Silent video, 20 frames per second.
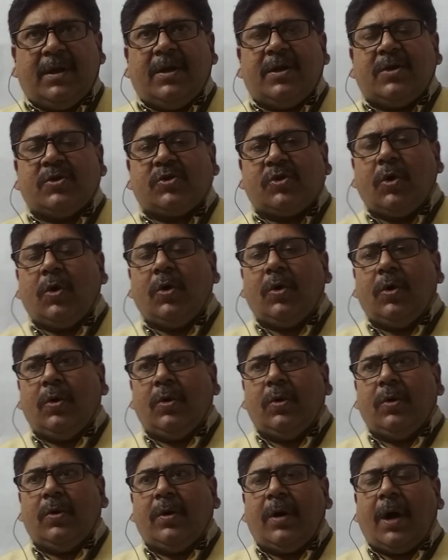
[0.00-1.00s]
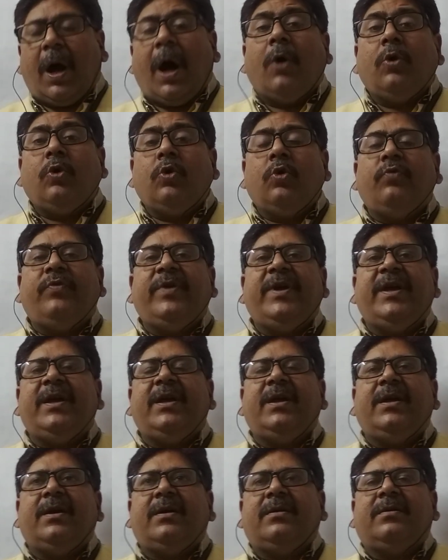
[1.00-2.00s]
So how do
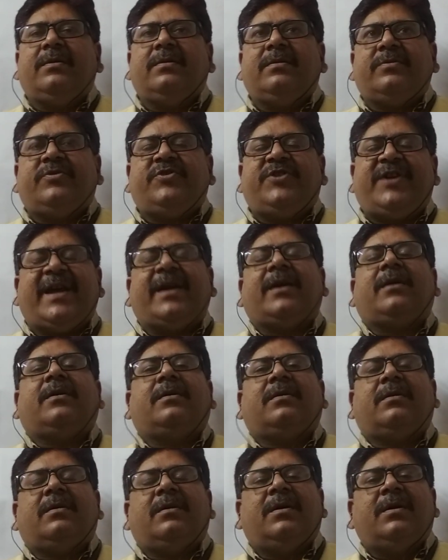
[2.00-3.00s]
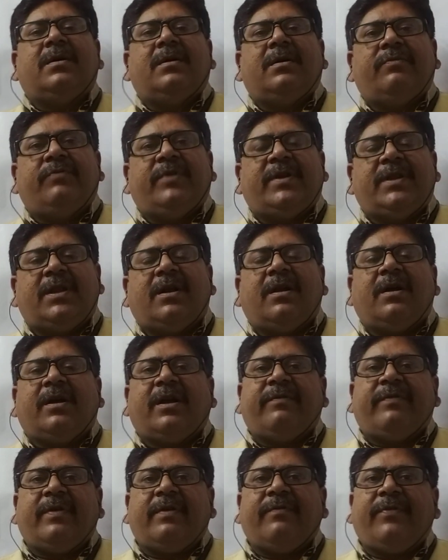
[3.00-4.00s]
we check whether a
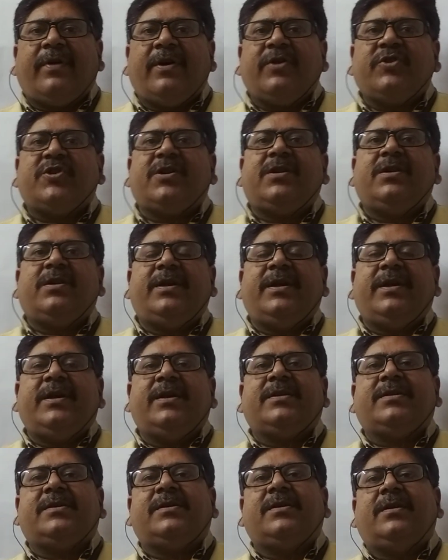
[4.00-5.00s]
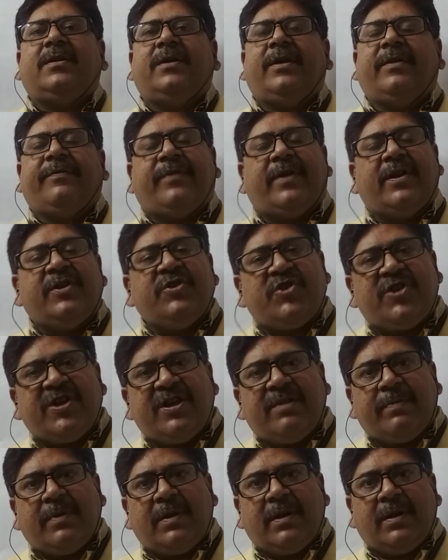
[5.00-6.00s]
given function is
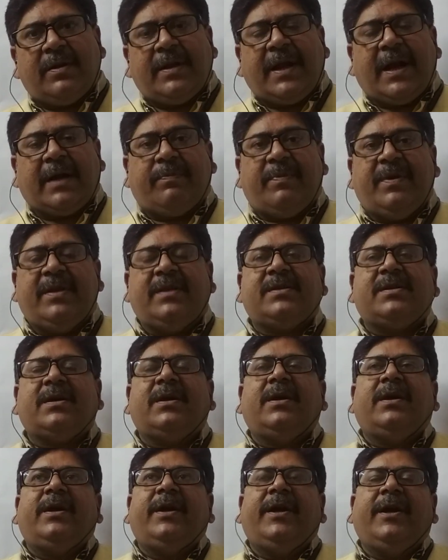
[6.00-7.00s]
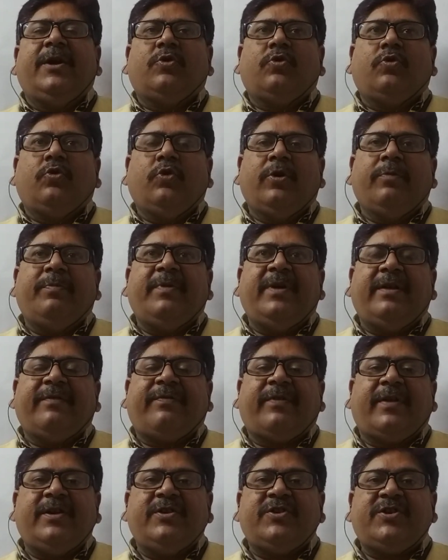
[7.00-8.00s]
differentiable? That means it could be
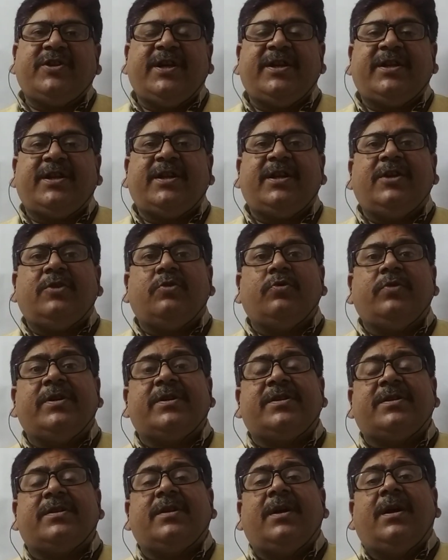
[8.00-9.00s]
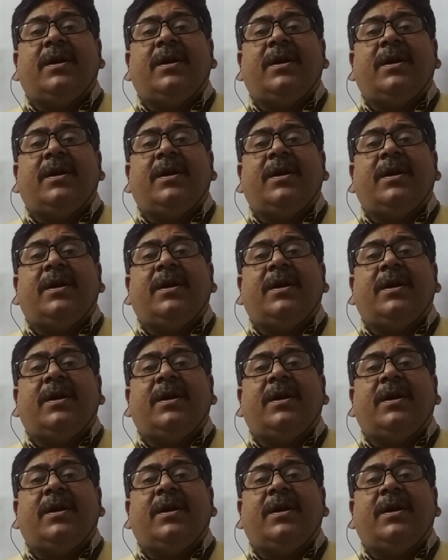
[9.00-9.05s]
differentiated into its